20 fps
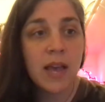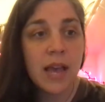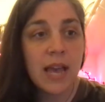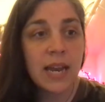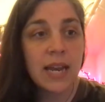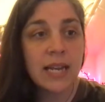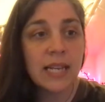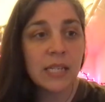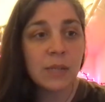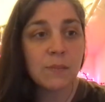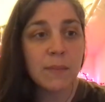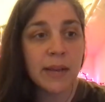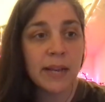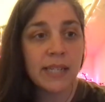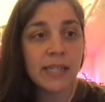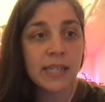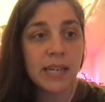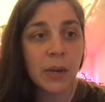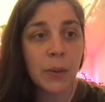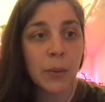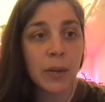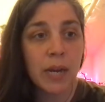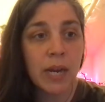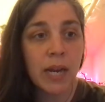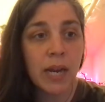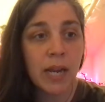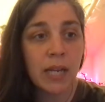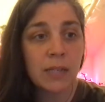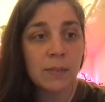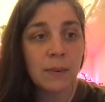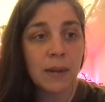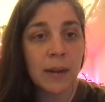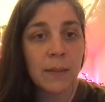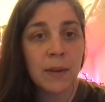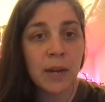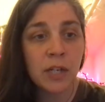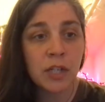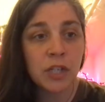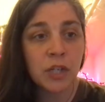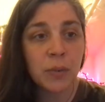It is Mixtic Readings, but I'm
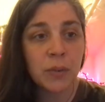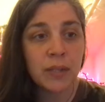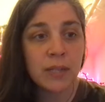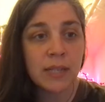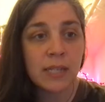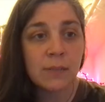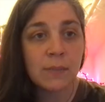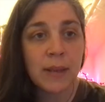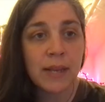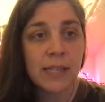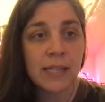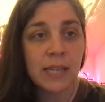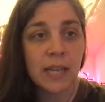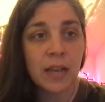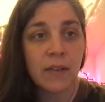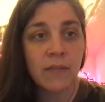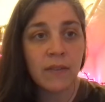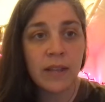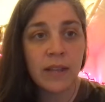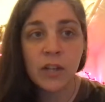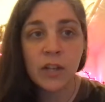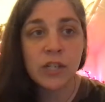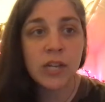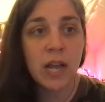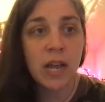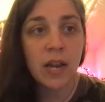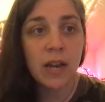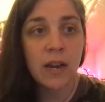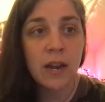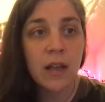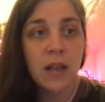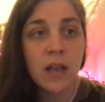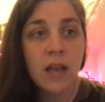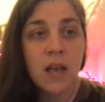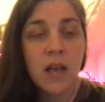not sure what the spacing of. There's none.